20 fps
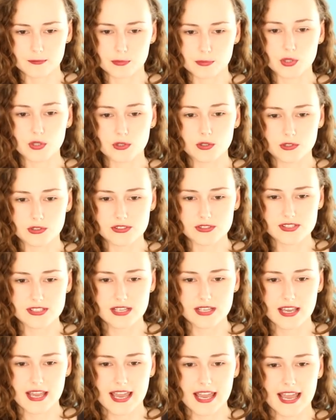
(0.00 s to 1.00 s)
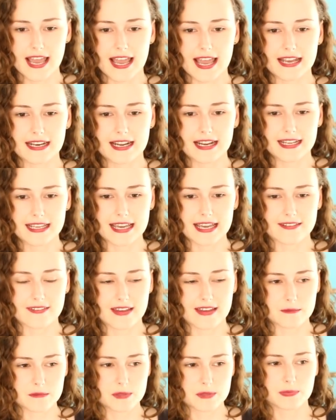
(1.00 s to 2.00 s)
bulls, and I get
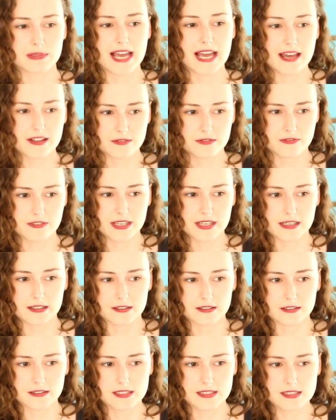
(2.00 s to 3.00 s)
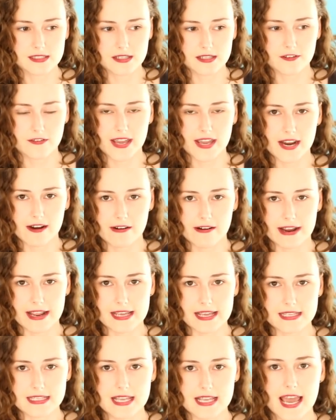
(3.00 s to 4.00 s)
them to plow the fields of
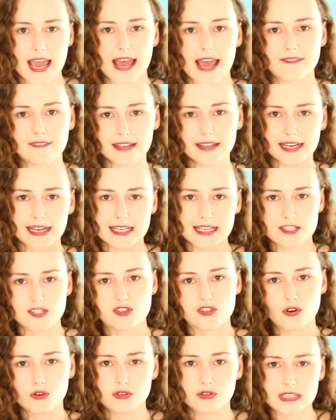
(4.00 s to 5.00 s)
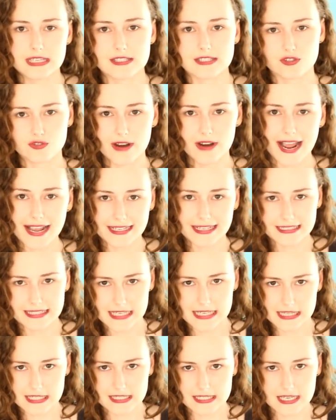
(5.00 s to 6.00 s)
Ares, and then I sow these dragon
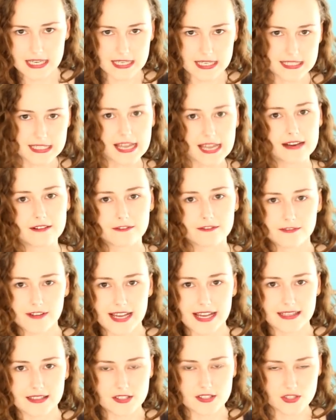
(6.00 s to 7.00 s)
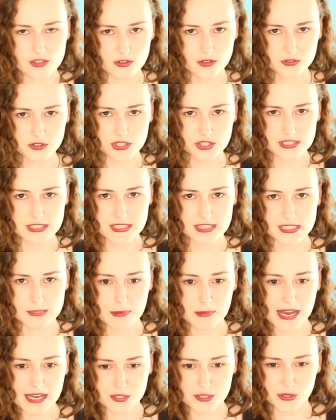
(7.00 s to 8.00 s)
teeth seeds and fight the soldiers, the
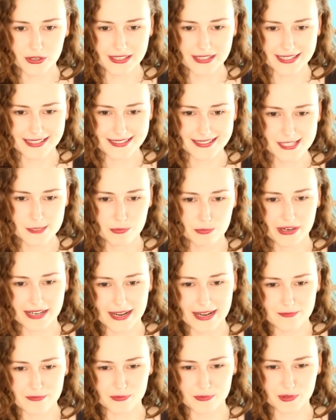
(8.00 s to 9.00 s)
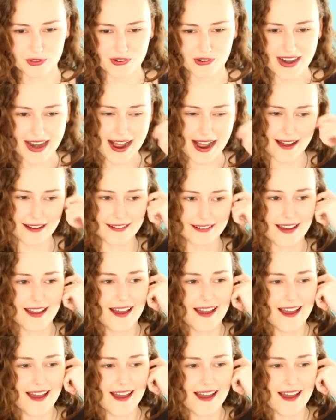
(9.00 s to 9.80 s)
Spartoi that spring up from the ground.